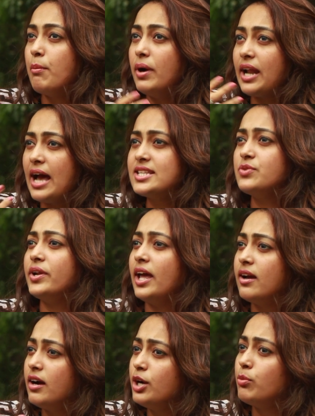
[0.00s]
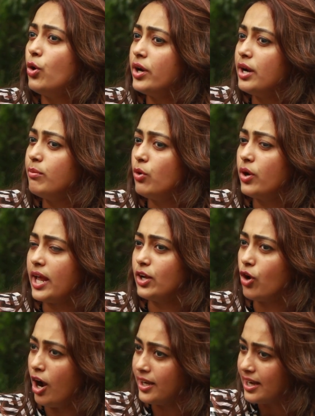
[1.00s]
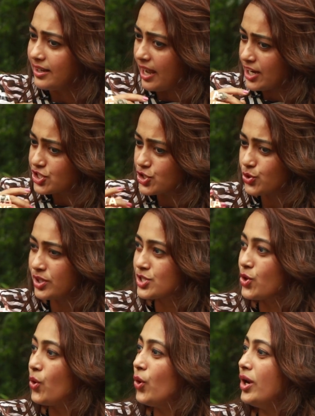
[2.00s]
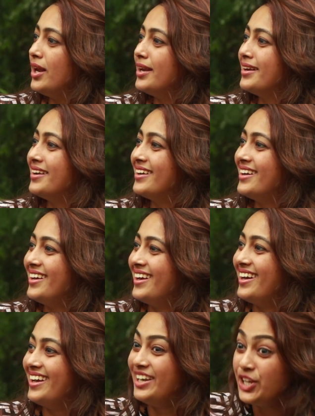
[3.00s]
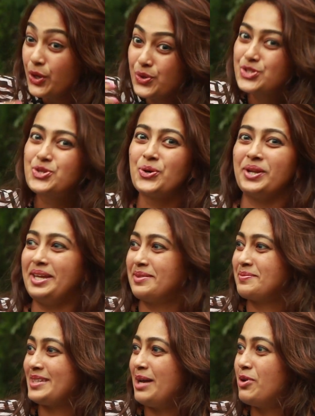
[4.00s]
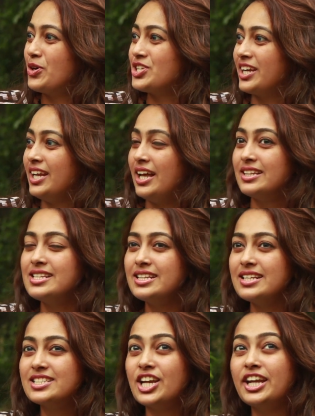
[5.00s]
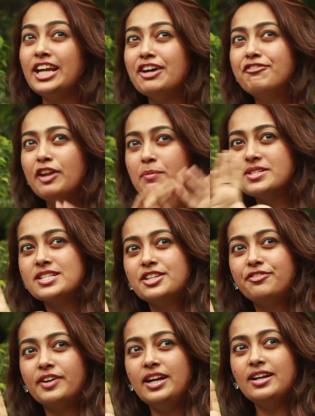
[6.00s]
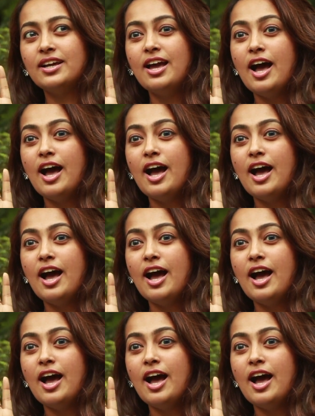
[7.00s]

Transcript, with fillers: But as and when I heard more and more, I got attached to this whole new story about Shakila. See, the Shakila films is different.